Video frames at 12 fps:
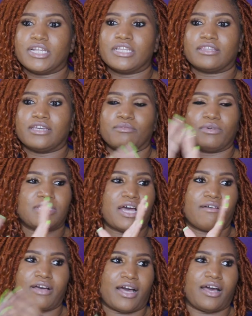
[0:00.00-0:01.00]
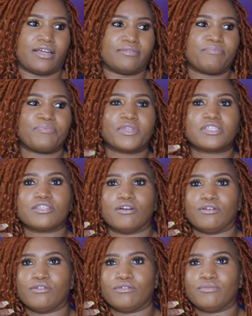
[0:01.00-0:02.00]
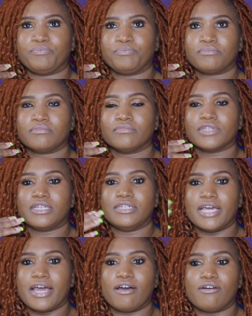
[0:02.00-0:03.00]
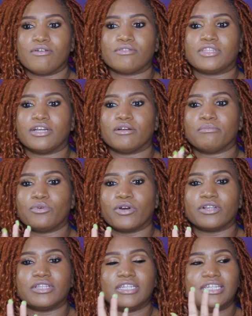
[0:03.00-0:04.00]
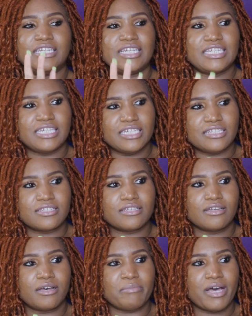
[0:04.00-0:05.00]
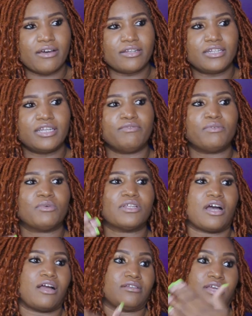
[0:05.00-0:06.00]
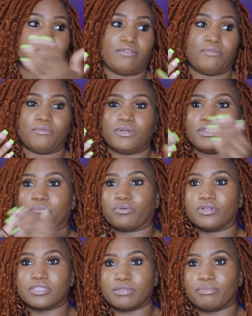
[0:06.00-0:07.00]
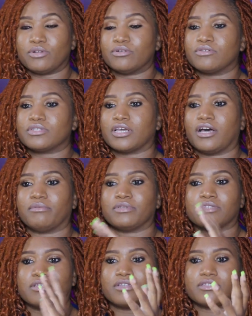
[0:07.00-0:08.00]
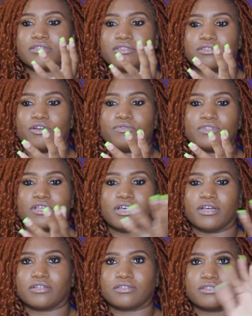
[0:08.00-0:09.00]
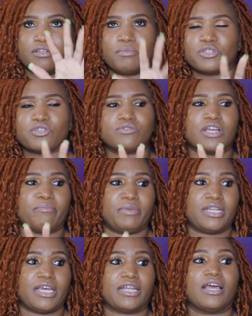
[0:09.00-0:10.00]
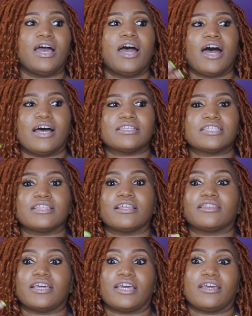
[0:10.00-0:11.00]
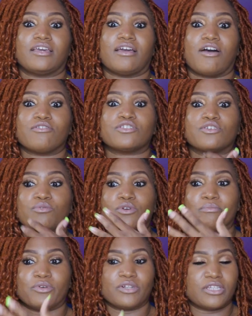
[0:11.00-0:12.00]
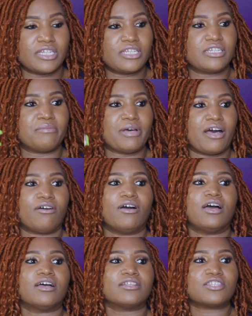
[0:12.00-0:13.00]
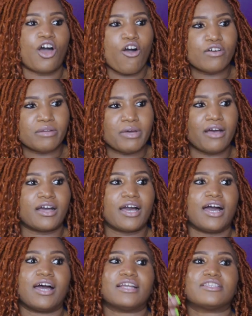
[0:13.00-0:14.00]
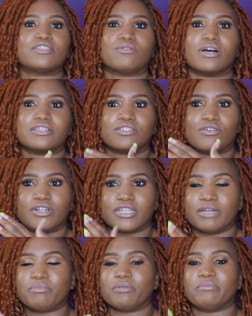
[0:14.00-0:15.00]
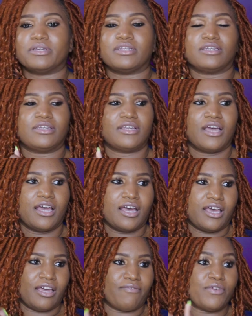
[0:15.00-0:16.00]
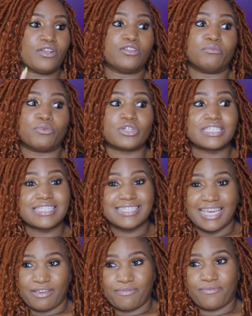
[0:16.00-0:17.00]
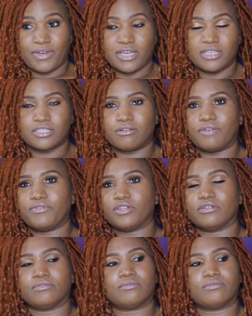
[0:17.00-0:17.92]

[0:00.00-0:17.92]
anything without God. So now they're more lenient about it, even with the principals, the couple of schools I've been at, I've seen that they also were more lenient about talking about God. So I started implementing and felt a little more safe. So I feel